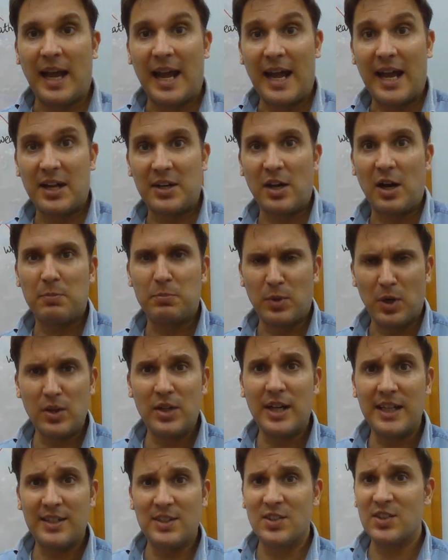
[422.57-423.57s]
and I've
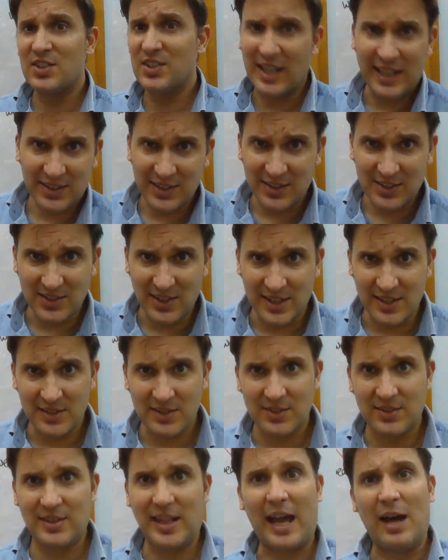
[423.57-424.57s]
broken
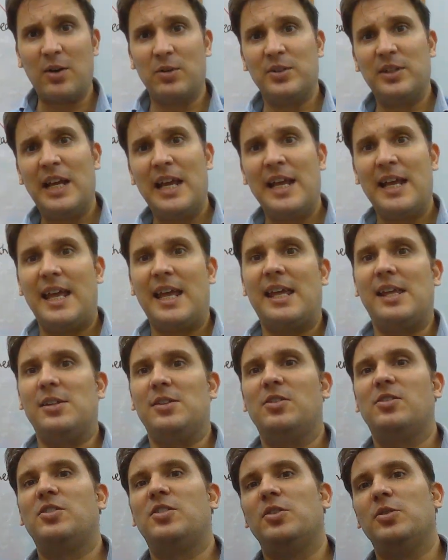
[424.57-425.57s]
sicknesses down
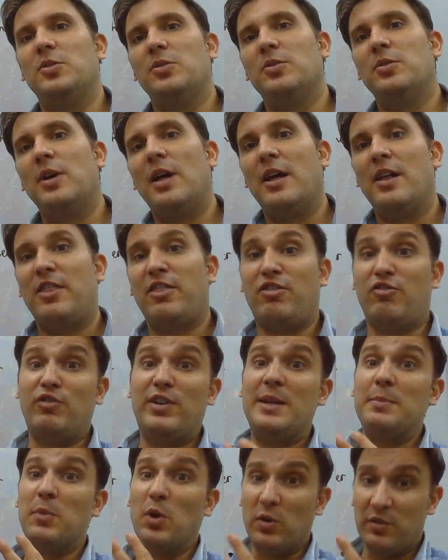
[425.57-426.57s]
into
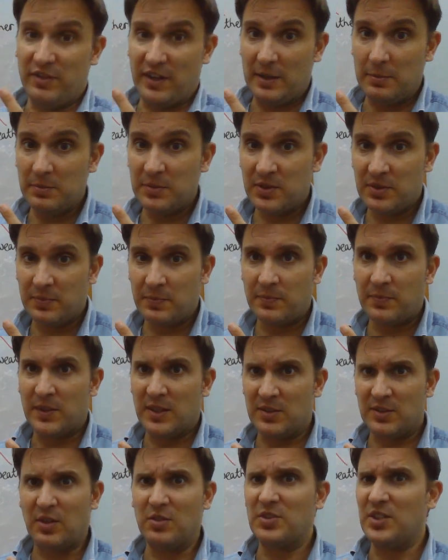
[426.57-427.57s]
three morphemes.
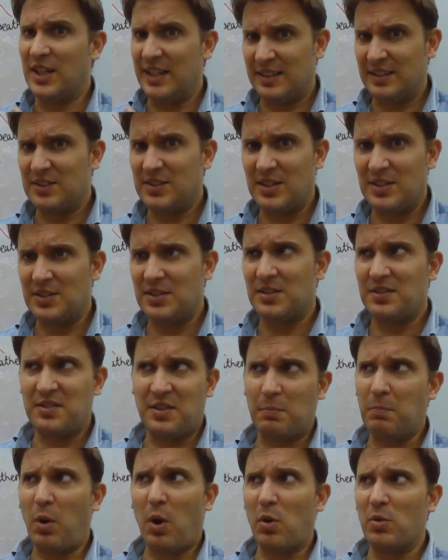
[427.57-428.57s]
So sicknesses is
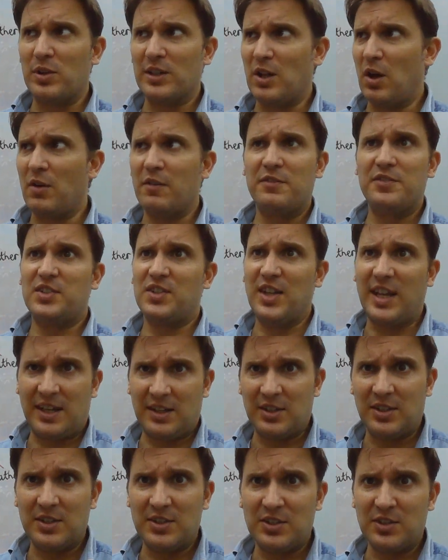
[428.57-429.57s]
the plural of
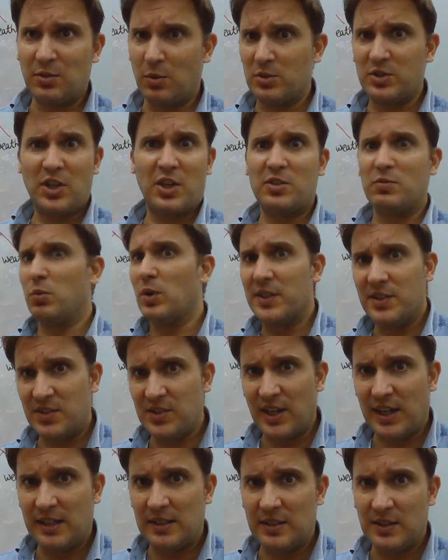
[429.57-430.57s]
sickness, not just one
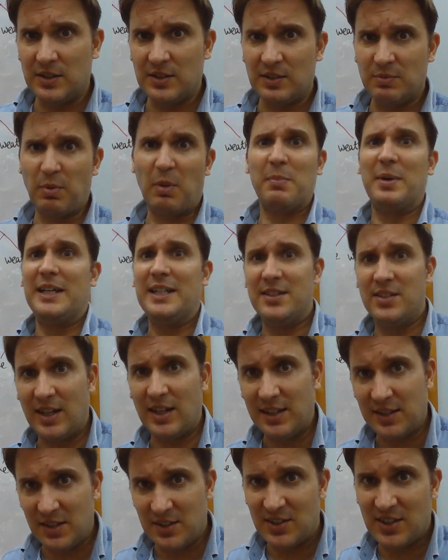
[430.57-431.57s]
sickness, but many
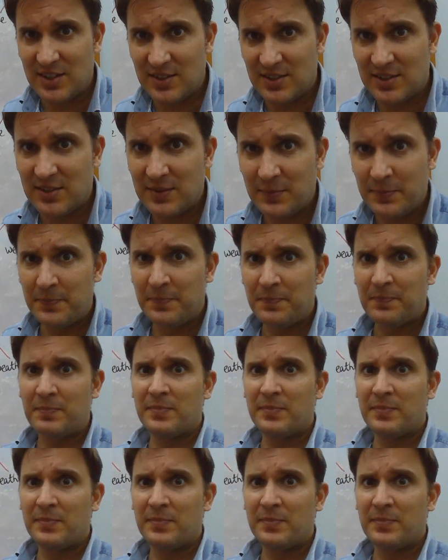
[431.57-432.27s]
sicknesses.